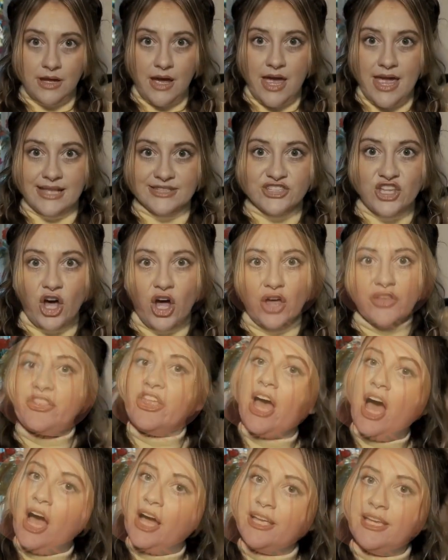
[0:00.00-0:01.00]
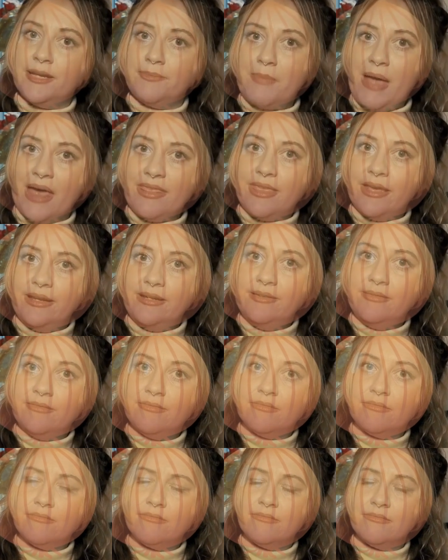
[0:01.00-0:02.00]
It's called the onion method.
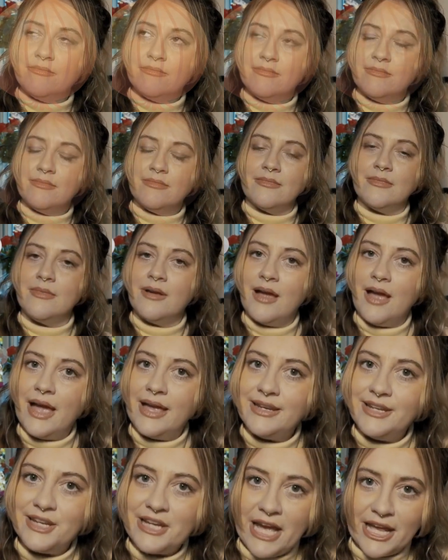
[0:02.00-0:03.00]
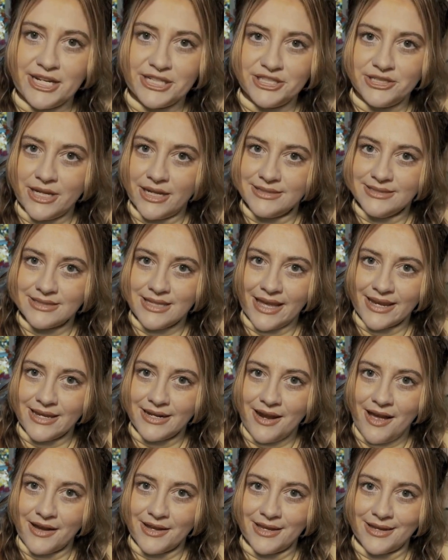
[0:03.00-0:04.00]
And you gotta dress like an
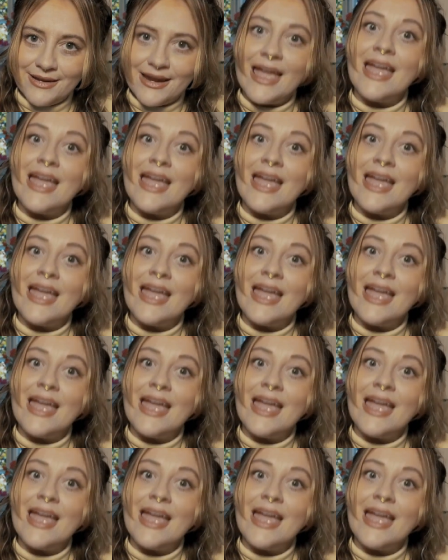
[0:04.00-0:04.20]
onion